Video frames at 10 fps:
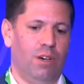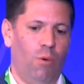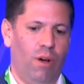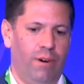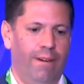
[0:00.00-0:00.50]

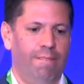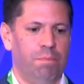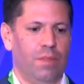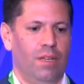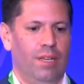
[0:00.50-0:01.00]
However,
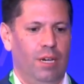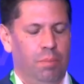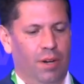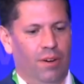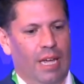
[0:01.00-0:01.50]

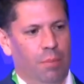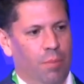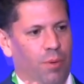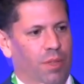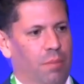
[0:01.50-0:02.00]
Peter came
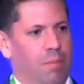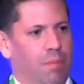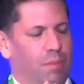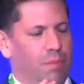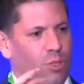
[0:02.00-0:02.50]
up with a
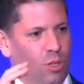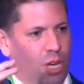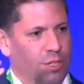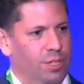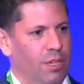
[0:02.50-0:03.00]

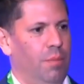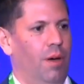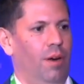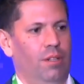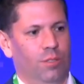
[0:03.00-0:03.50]
geological
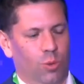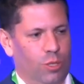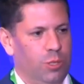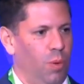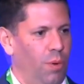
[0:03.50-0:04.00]
model to
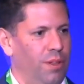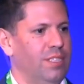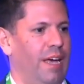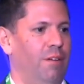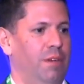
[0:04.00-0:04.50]
explore this
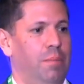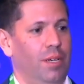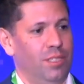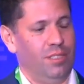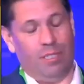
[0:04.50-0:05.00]
kind of
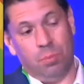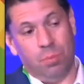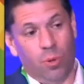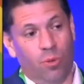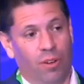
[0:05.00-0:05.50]
deposits that's
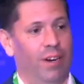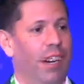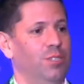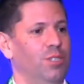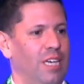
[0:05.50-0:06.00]
proven very
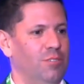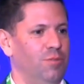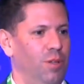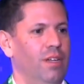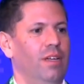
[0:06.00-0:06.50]

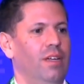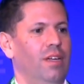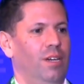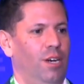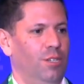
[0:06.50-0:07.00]
successful,
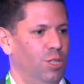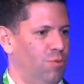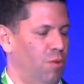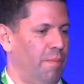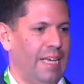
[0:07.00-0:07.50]
not just
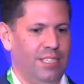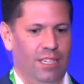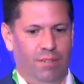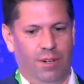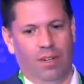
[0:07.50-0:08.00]
for Mag
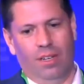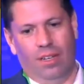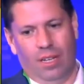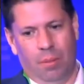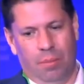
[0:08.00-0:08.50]
Silver,
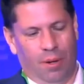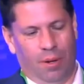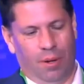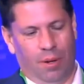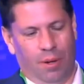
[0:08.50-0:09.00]
but
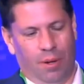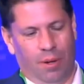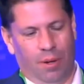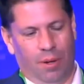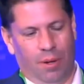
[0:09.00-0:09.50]
for
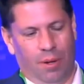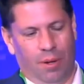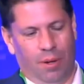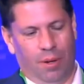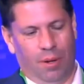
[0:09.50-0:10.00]
multiple
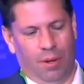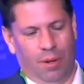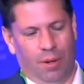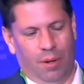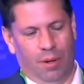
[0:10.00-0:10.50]
CRD
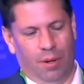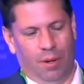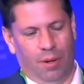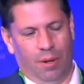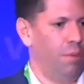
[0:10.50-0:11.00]
discoveries
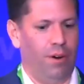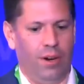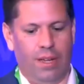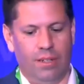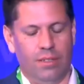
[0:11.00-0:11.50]
in North
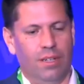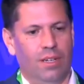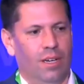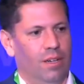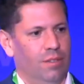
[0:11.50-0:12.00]
America,
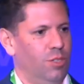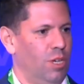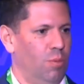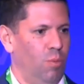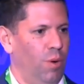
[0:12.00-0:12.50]

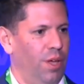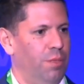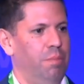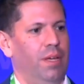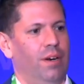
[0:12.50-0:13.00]
some with
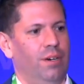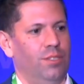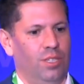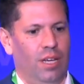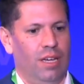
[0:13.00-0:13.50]

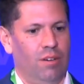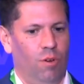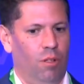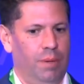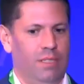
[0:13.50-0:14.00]
Peter's
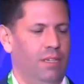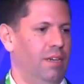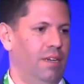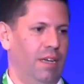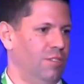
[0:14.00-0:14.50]
involvement
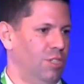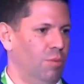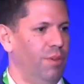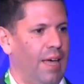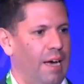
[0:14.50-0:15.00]
and
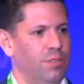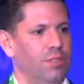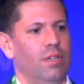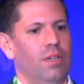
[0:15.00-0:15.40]
some without.